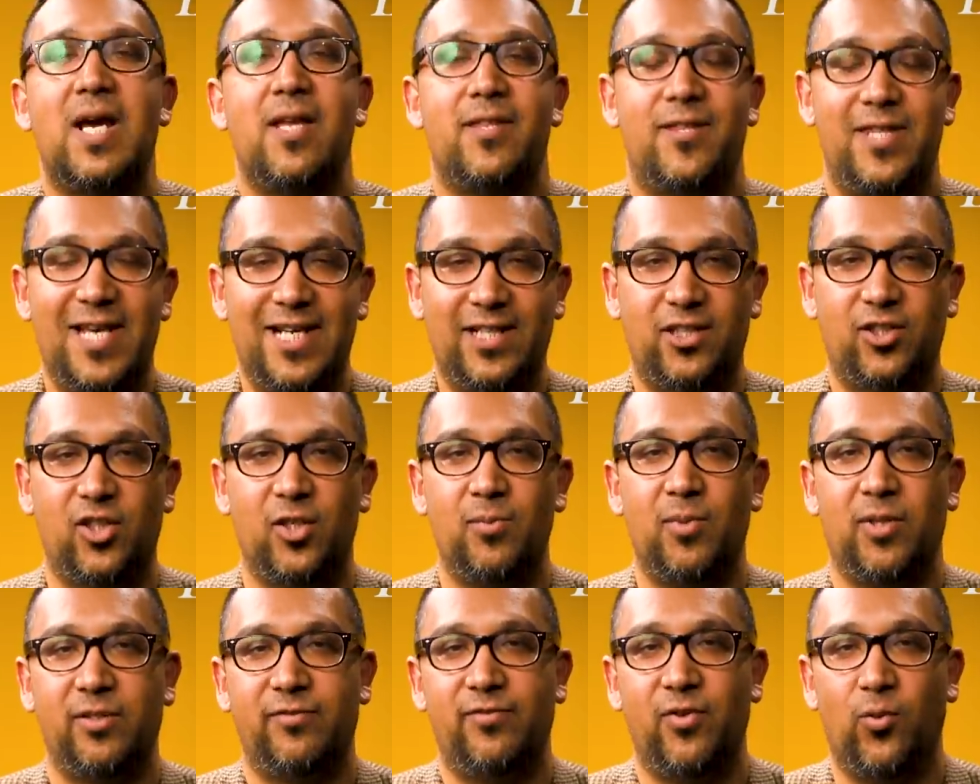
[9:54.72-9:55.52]
Thanks so
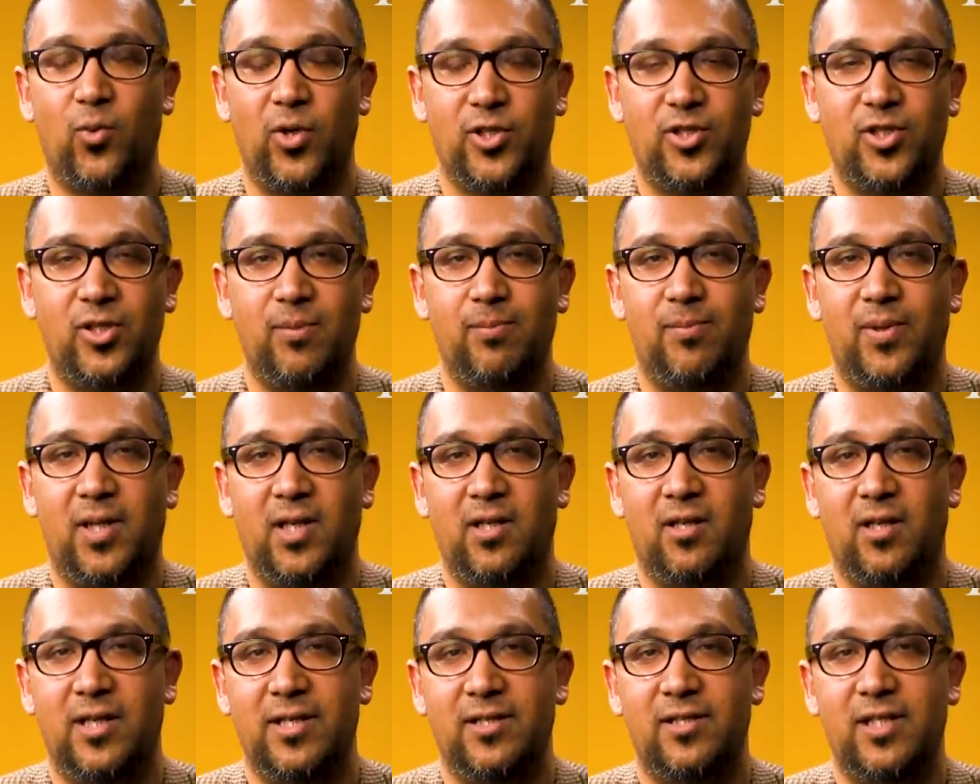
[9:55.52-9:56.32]
much for watching
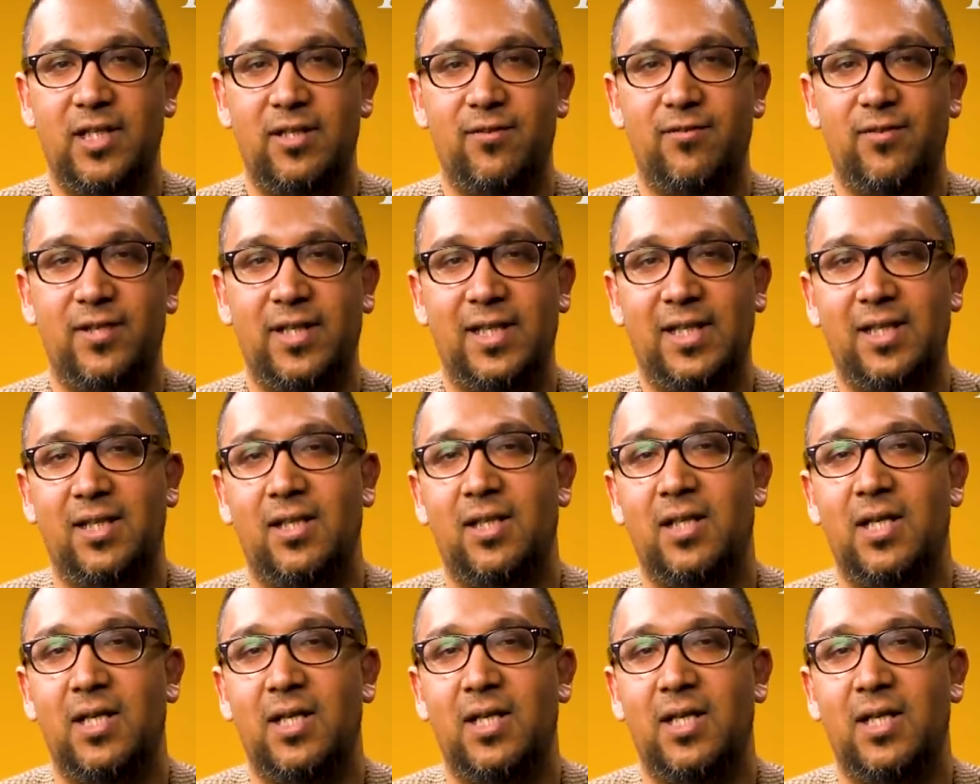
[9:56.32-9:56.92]
Byline TV.